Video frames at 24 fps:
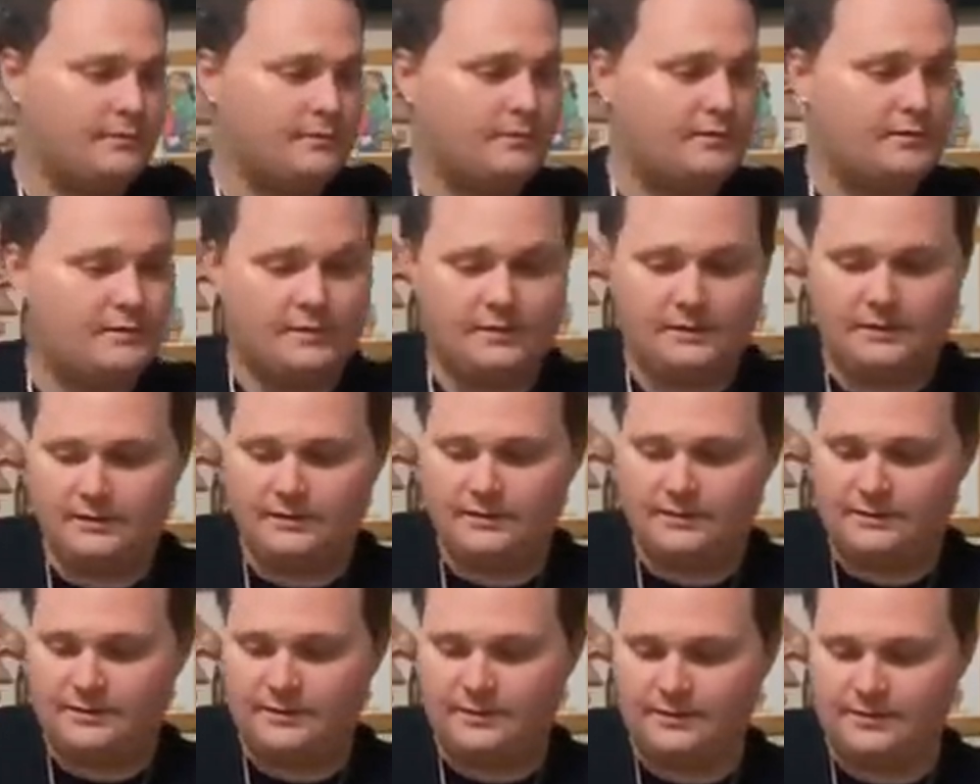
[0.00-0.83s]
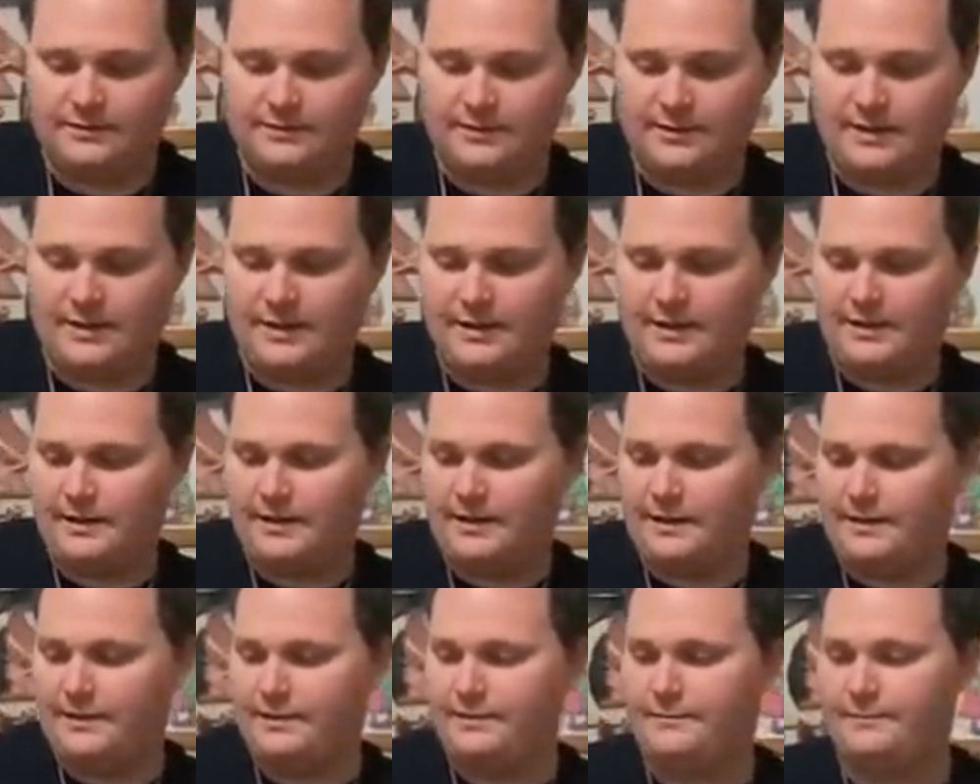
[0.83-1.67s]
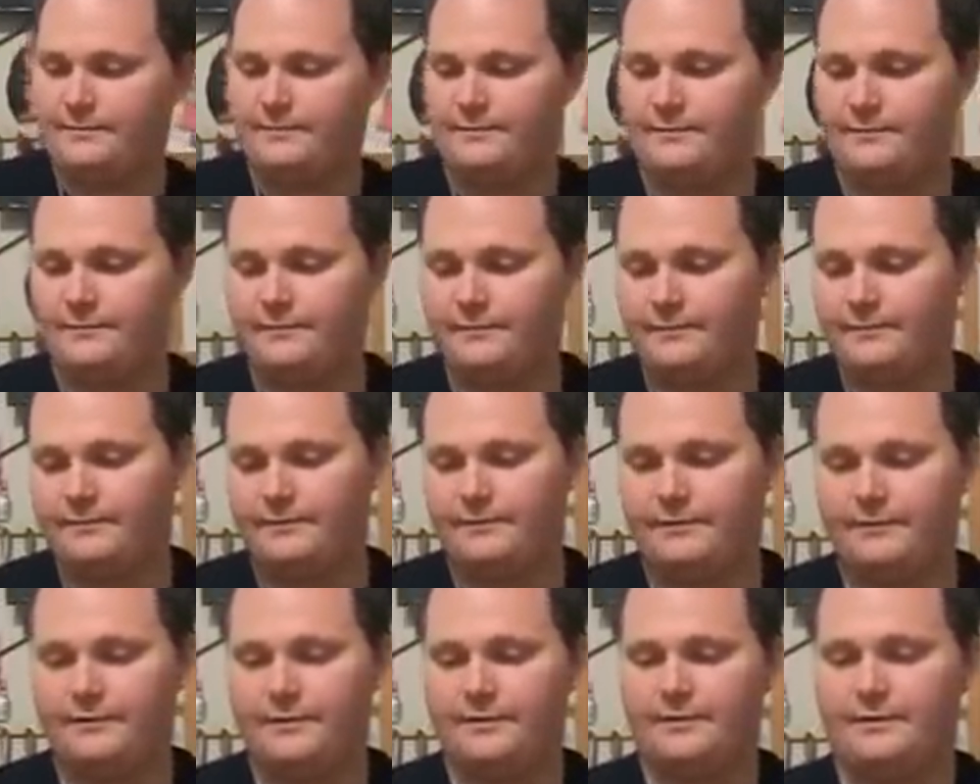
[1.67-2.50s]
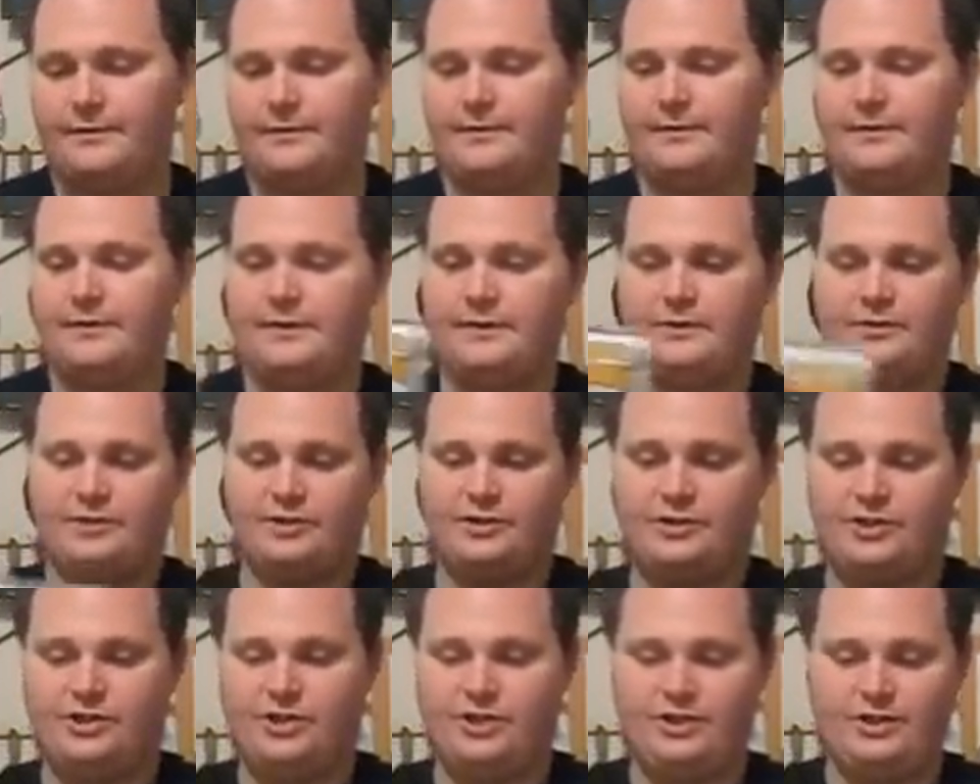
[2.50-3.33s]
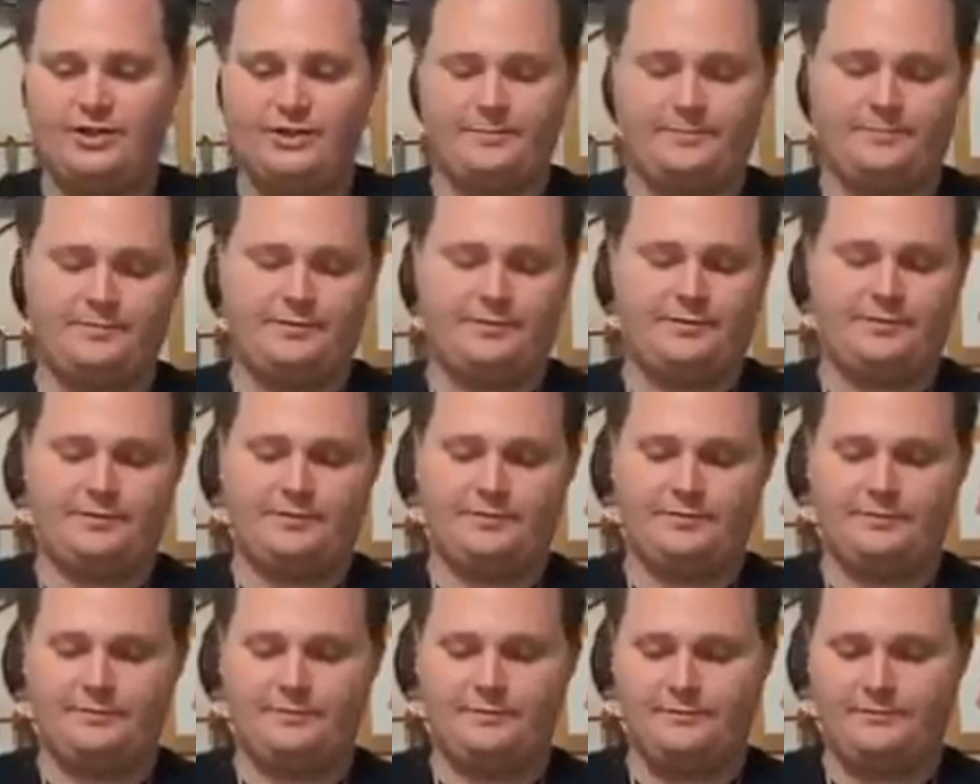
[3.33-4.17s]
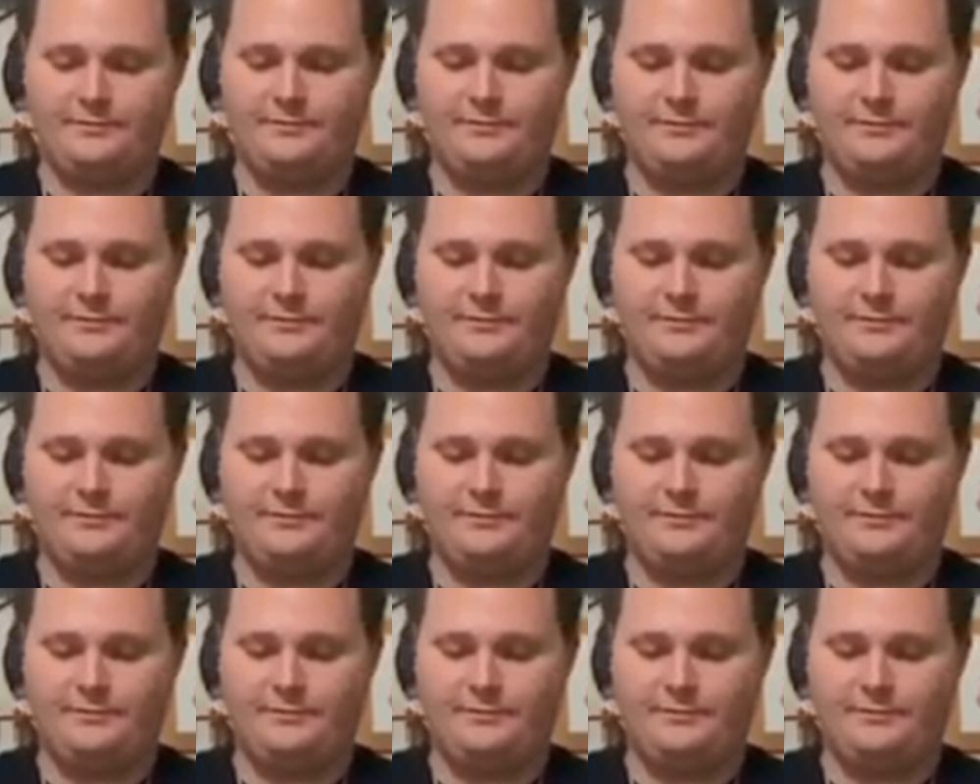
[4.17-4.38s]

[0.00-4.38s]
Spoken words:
sit this to the side, get your chips.